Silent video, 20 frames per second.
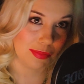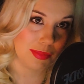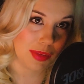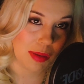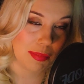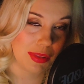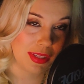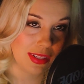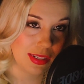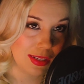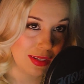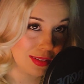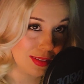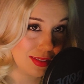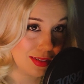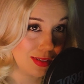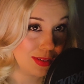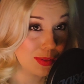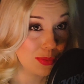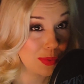Emily
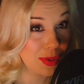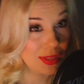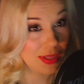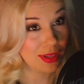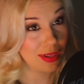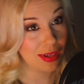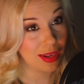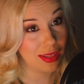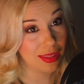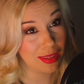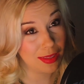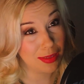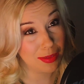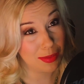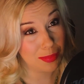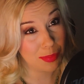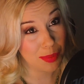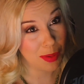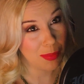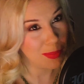Dickinson is one that I
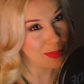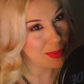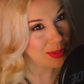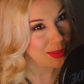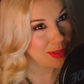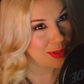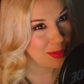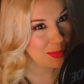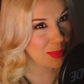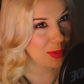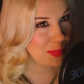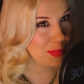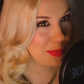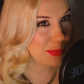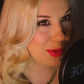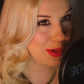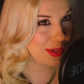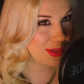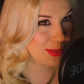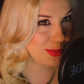think probably a lot of people
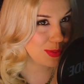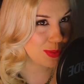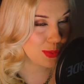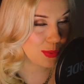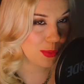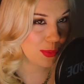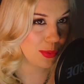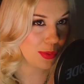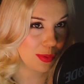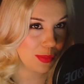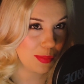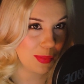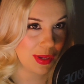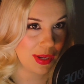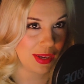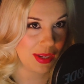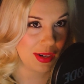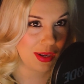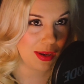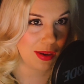read in school,
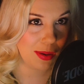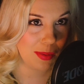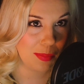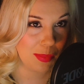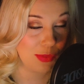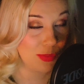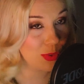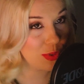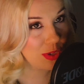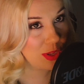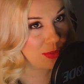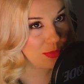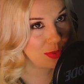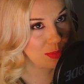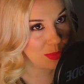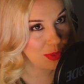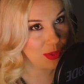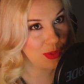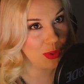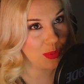but if you're not
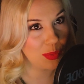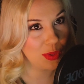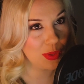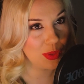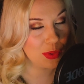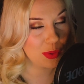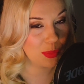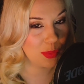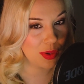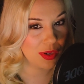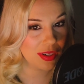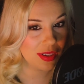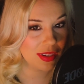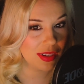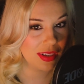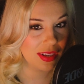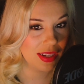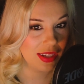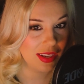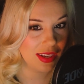familiar with her
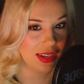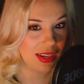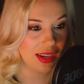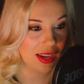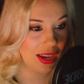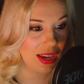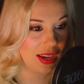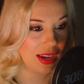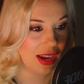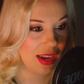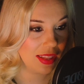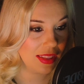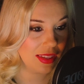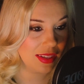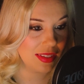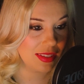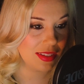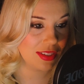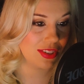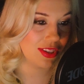work, I highly
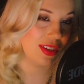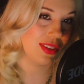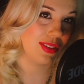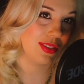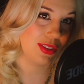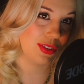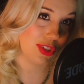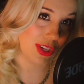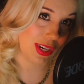suggest you